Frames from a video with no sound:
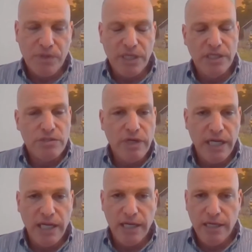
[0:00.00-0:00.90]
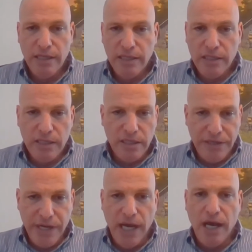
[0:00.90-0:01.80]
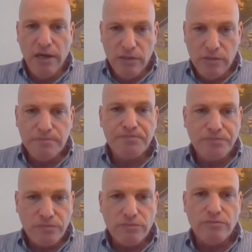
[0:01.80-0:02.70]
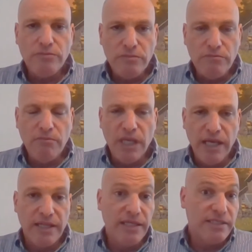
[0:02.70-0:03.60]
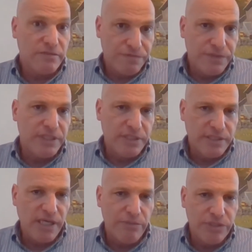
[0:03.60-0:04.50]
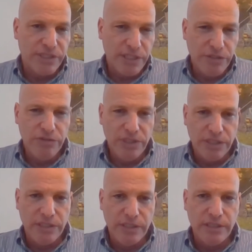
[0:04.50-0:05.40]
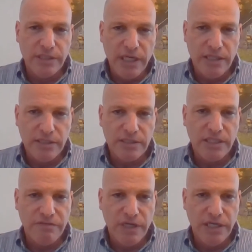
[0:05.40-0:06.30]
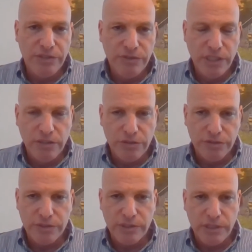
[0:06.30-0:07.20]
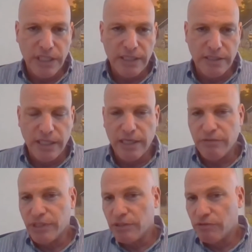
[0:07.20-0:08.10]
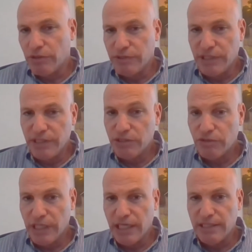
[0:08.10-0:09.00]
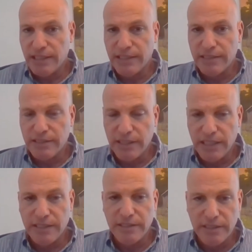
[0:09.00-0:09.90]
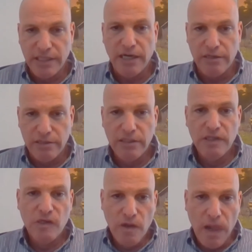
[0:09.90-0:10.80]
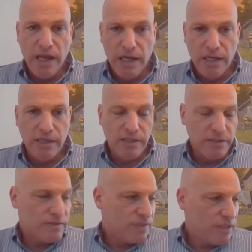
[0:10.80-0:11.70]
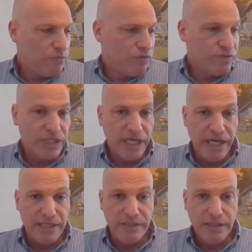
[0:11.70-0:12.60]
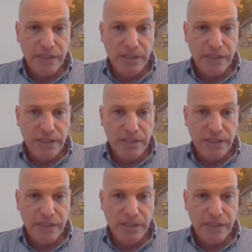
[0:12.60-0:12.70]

Israel now, at least in the cybersecurity, there are several unicorns that were grown in Israel, and they're still moving ahead.